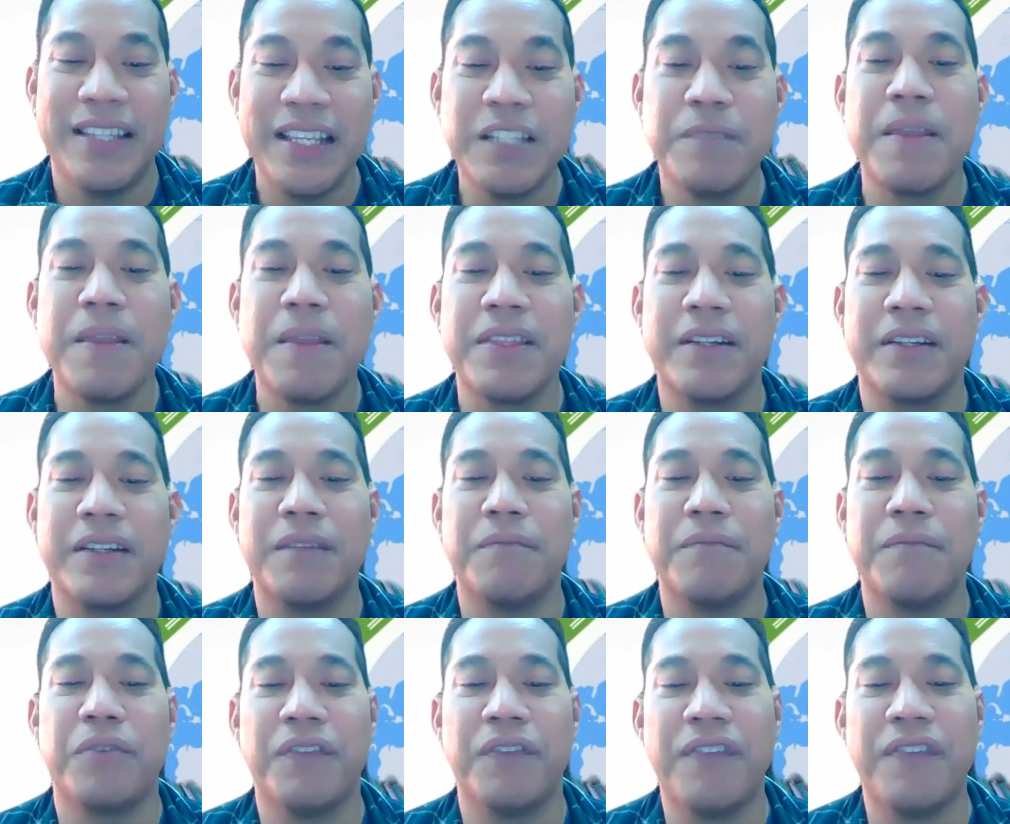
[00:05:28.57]
This method
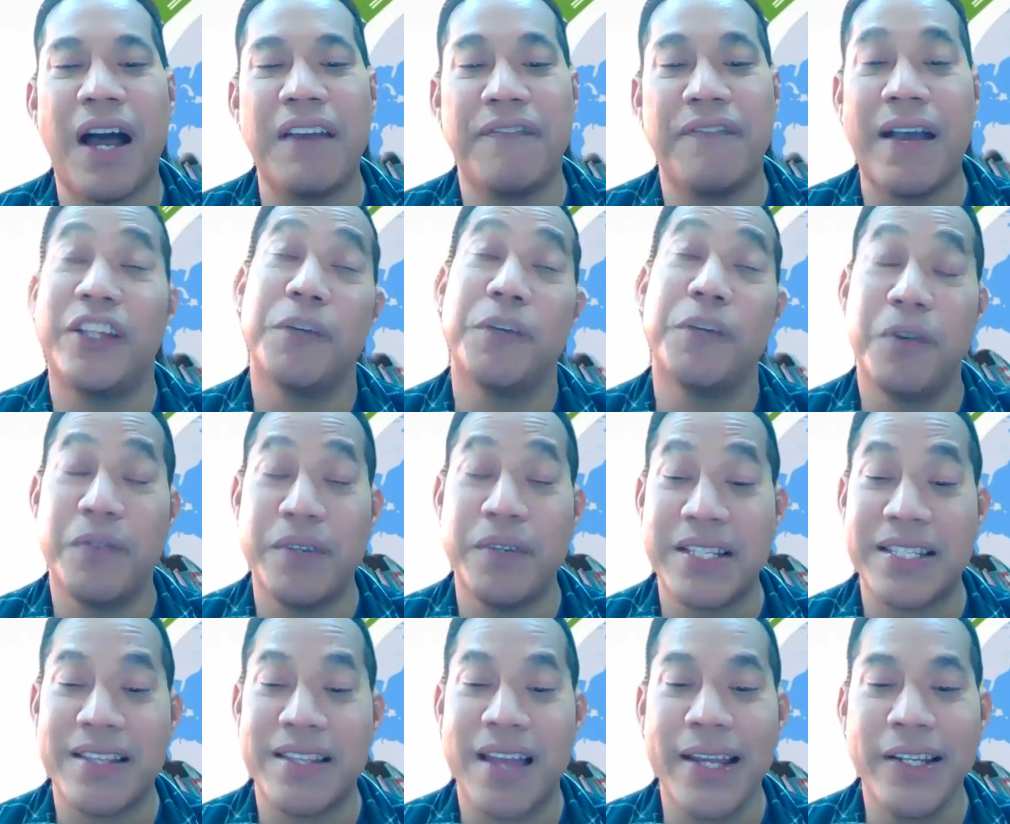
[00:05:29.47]
can provide valuable
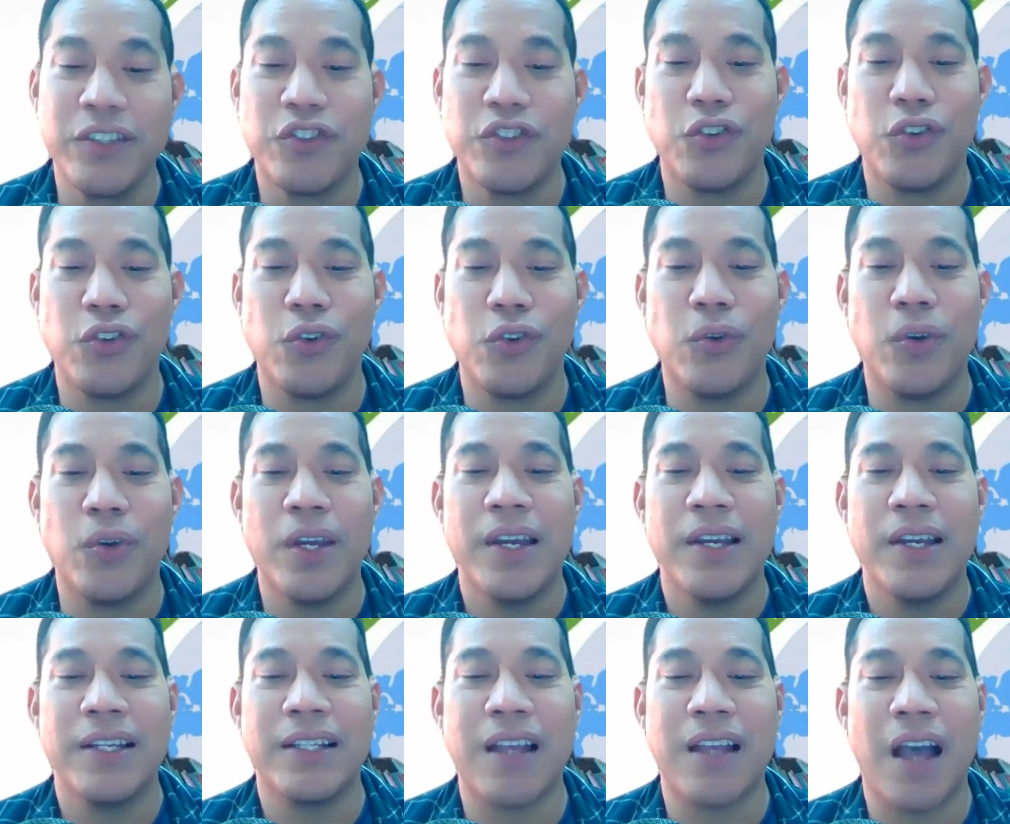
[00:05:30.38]
insight to
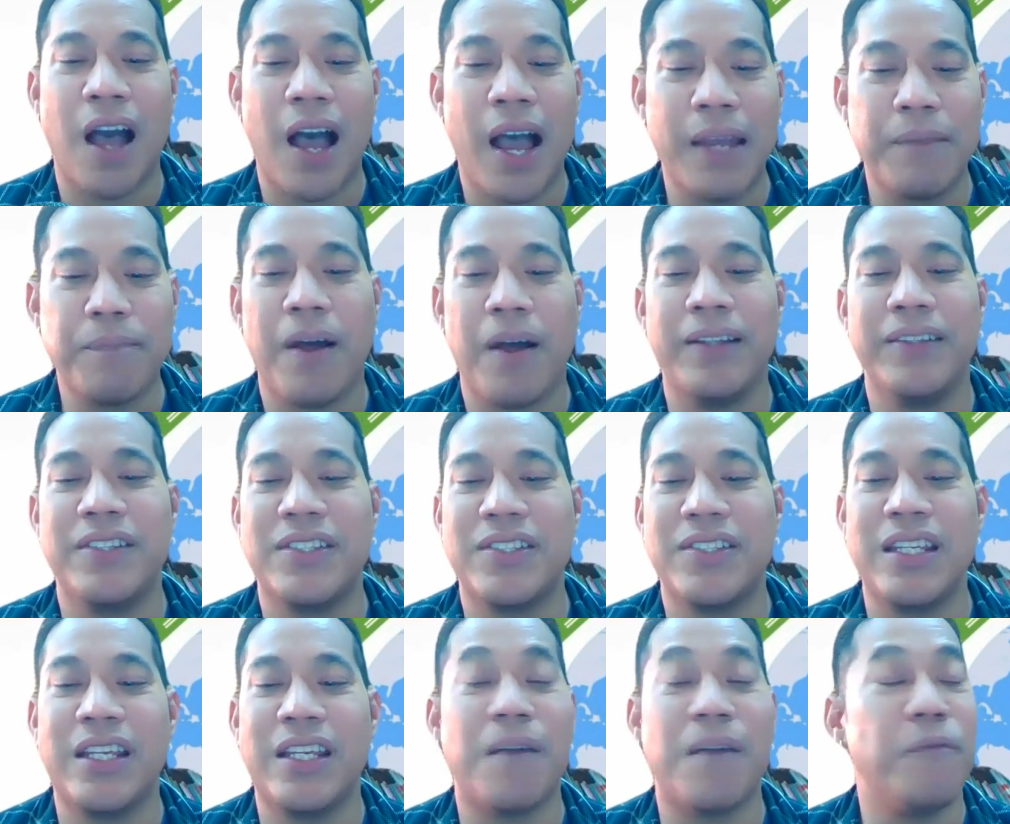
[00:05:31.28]
guide
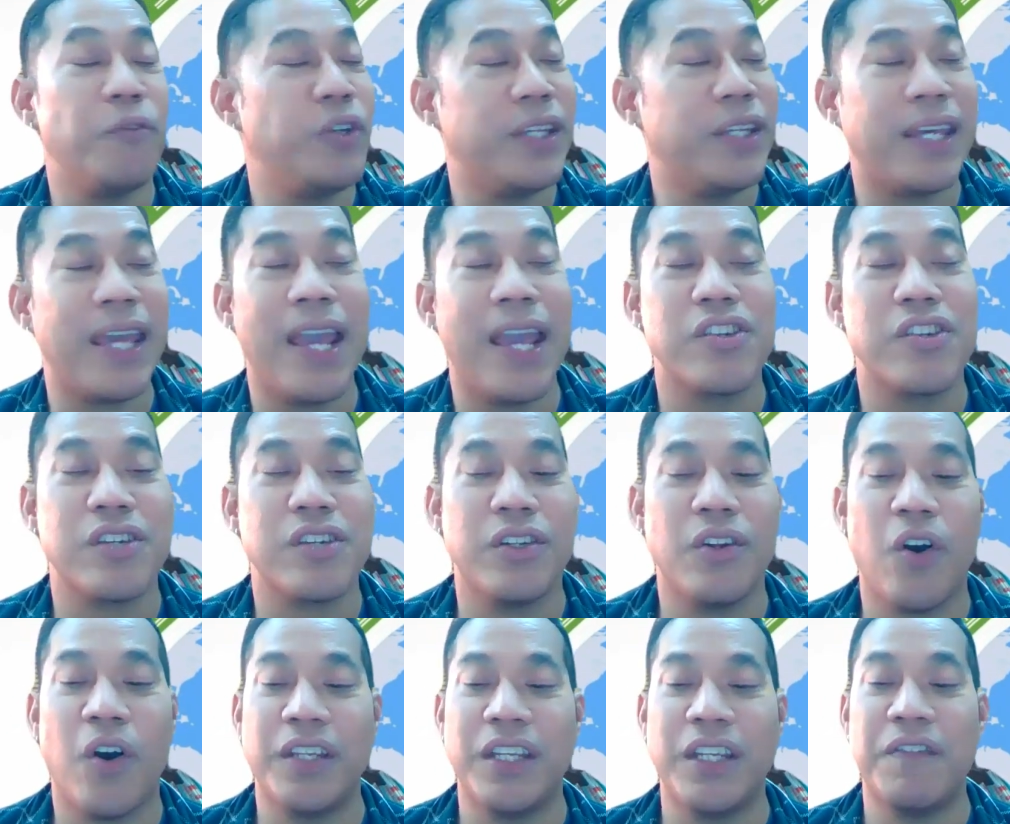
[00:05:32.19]
policy,
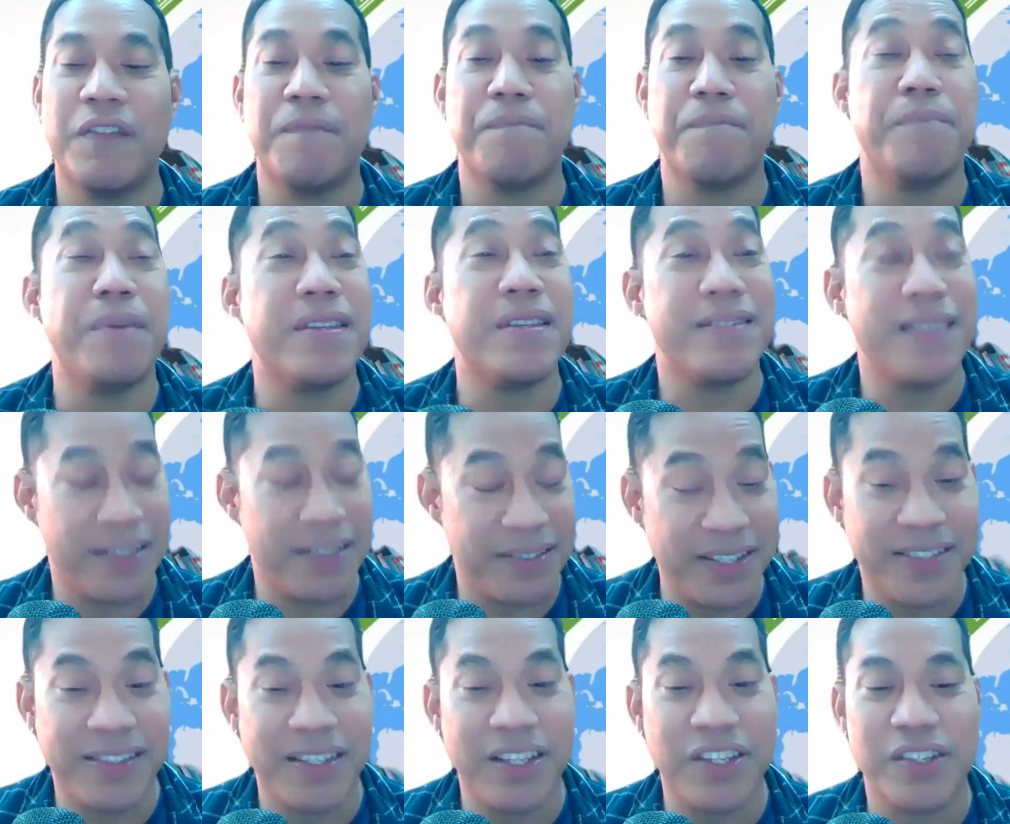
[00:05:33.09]
communication, or even
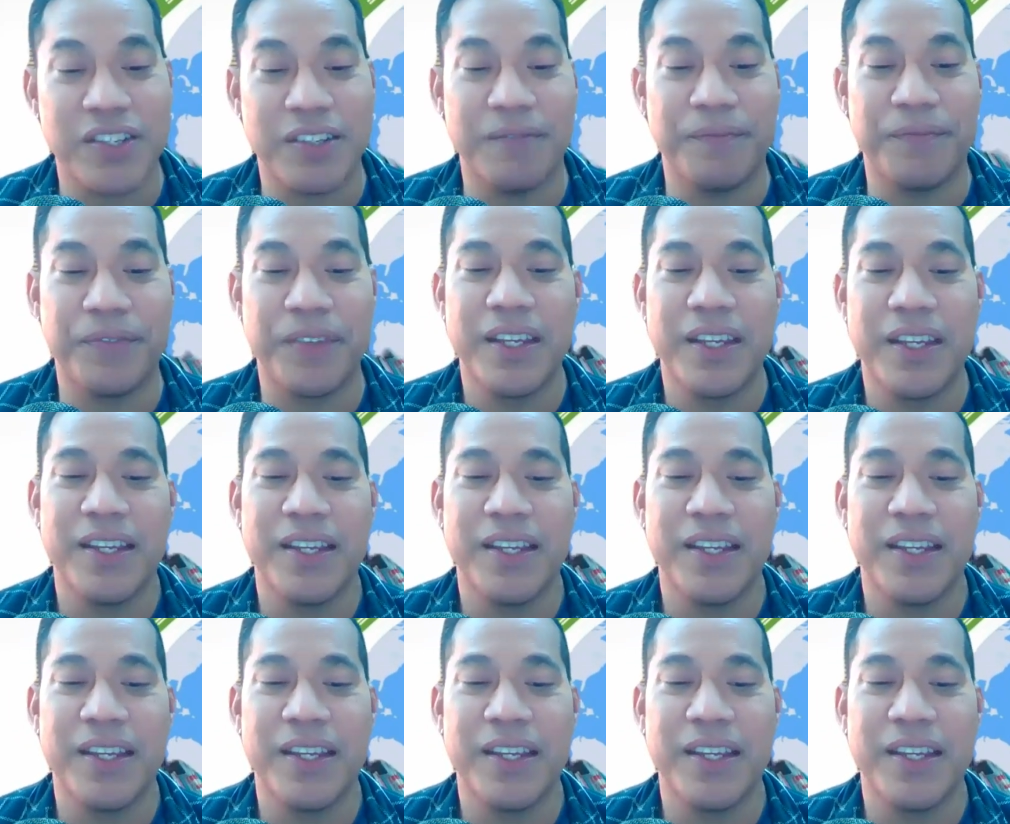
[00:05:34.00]
business decision.